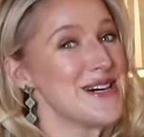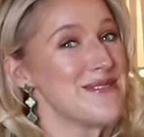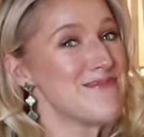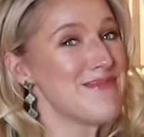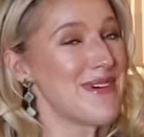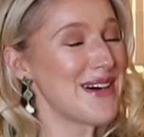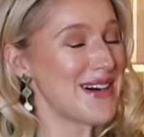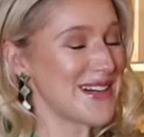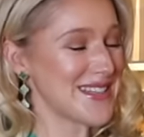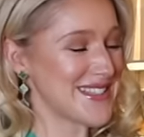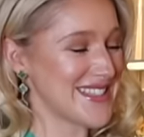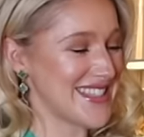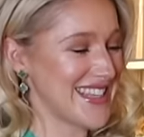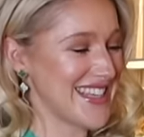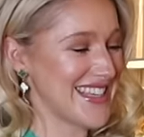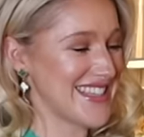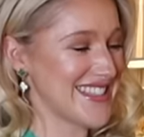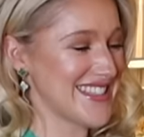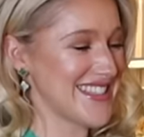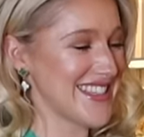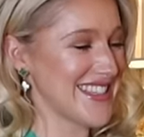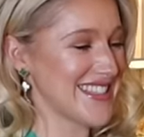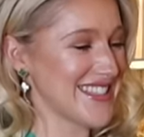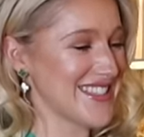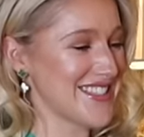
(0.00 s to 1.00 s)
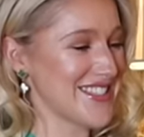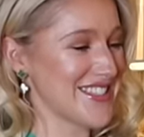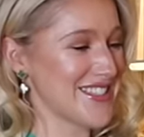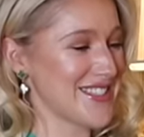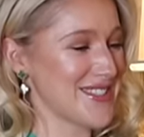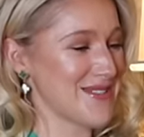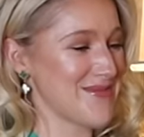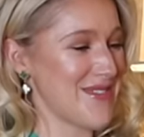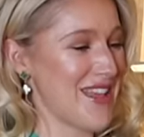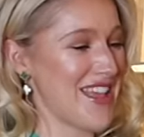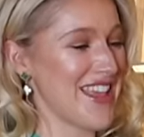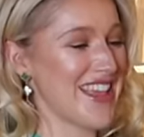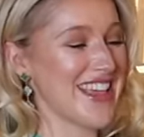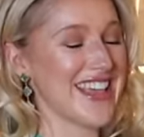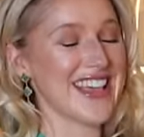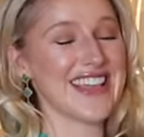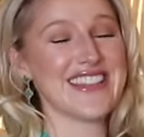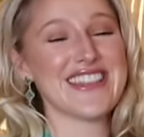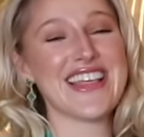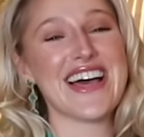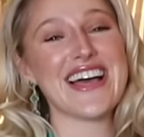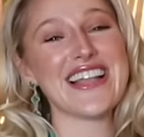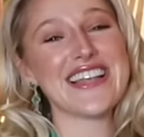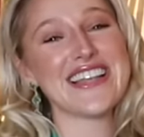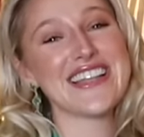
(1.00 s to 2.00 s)
but it does just make
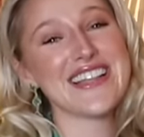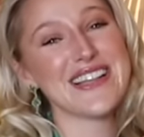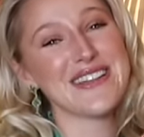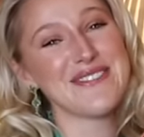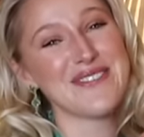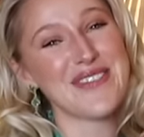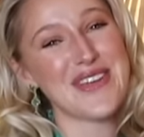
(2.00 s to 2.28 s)
it that little